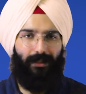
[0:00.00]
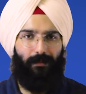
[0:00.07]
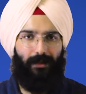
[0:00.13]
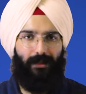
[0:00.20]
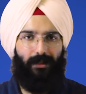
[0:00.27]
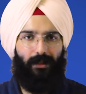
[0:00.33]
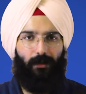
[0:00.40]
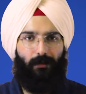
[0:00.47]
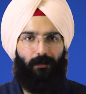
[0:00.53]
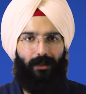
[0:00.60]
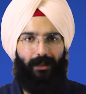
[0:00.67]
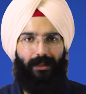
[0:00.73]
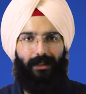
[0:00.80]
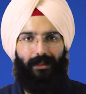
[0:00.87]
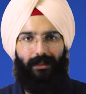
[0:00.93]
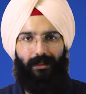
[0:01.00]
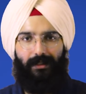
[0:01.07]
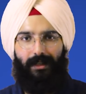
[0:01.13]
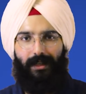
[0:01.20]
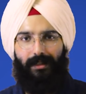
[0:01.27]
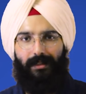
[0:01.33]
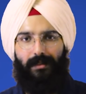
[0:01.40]
the mistake of thinking
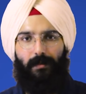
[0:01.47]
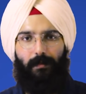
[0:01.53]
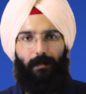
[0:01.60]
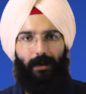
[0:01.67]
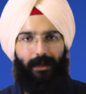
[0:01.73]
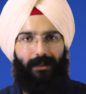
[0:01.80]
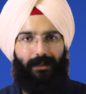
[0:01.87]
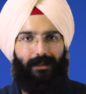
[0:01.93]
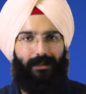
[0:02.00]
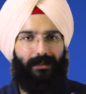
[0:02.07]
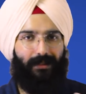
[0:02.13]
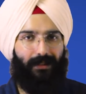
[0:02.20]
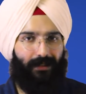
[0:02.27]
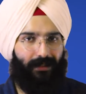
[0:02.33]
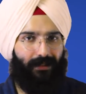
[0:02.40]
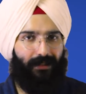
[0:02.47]
this as the path the sun